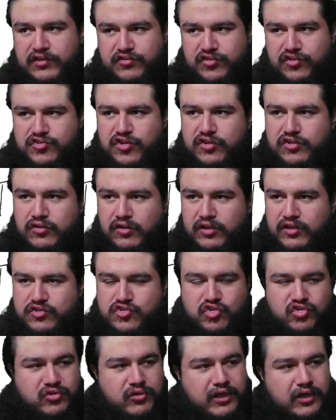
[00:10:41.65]
Because
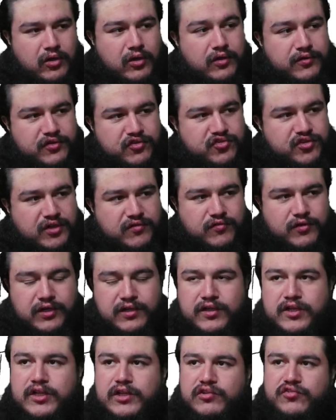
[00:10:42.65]
just look at all this stuff, right?
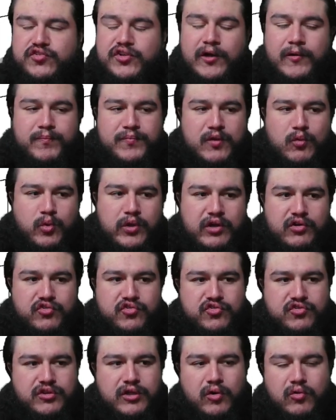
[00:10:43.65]
So we are
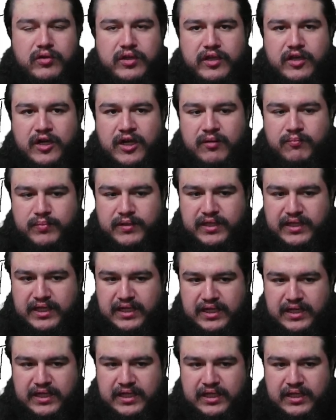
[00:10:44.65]
slowly
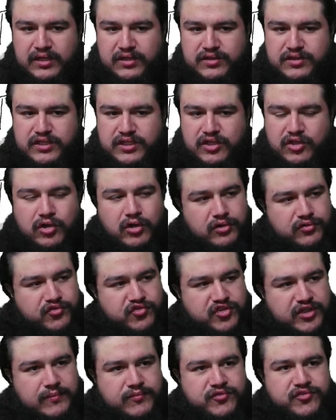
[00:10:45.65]
complicating the
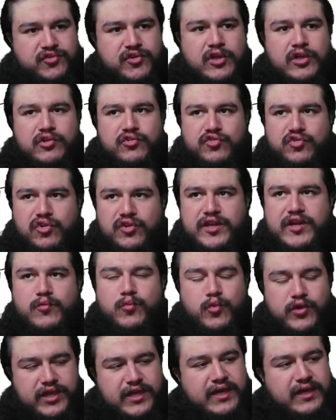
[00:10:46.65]
concepts so that
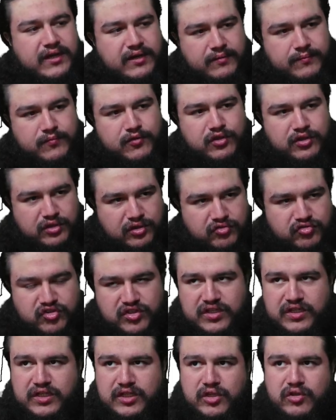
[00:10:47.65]
we can
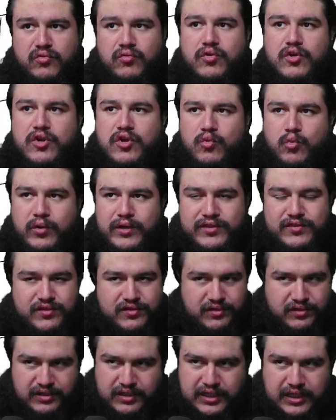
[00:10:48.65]
continue with
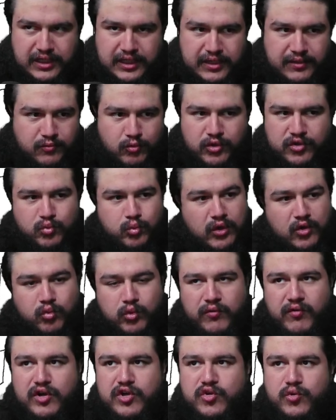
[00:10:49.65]
what we
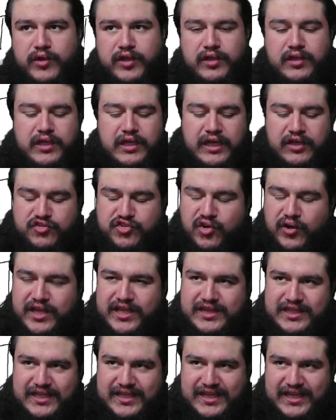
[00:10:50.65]
were doing. So
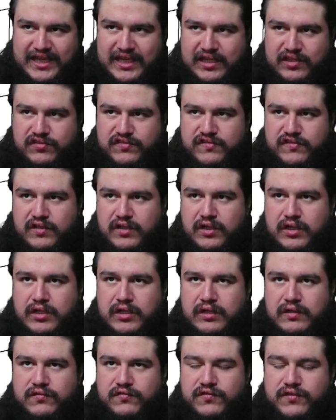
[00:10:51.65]
in the case
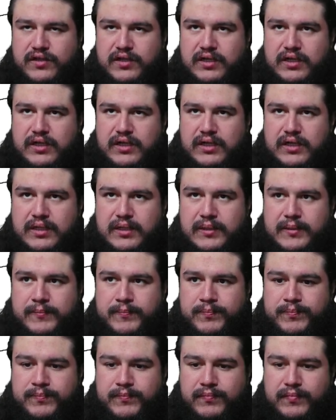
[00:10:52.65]
of
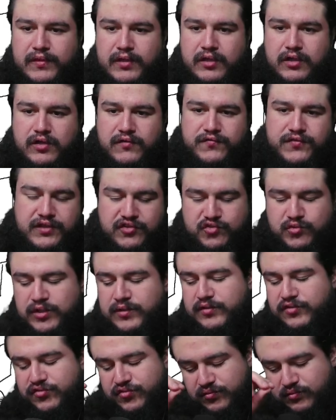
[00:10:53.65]
this, right?
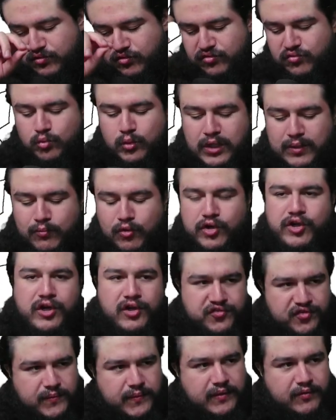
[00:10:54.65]
Because one more
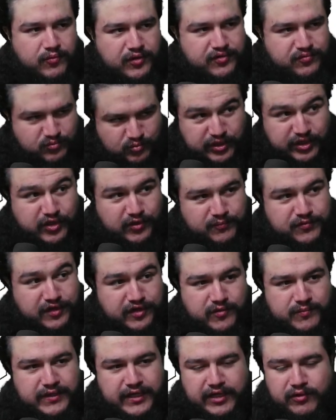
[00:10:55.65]
concept and we
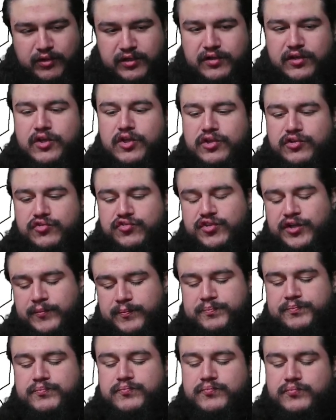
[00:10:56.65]
continue playing, right? So
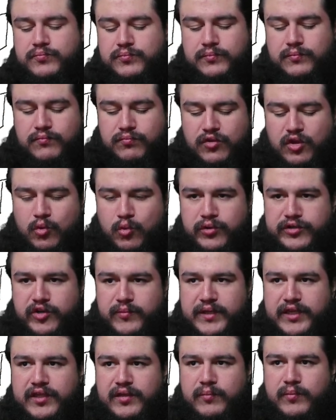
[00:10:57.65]
when you're
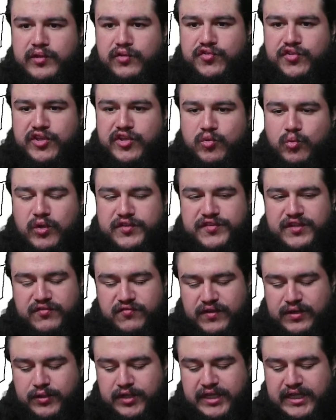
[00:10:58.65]
making music, you want a
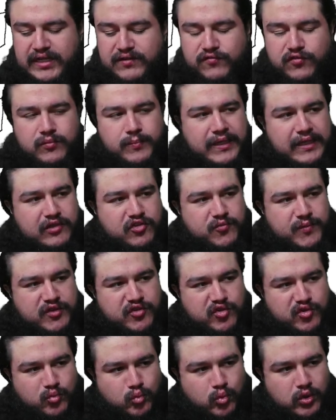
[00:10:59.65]
very careful balance
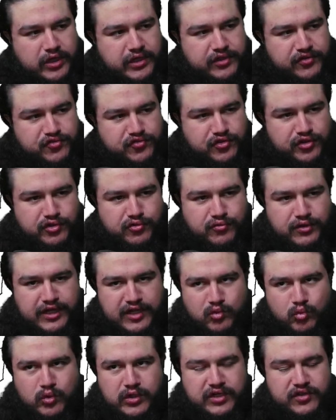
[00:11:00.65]
between what is new
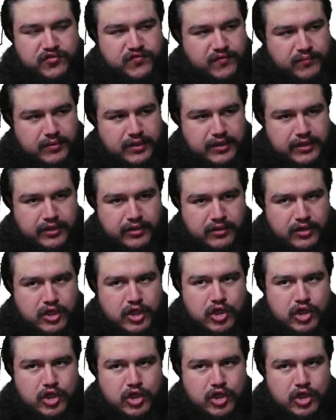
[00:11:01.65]
and what is familiar.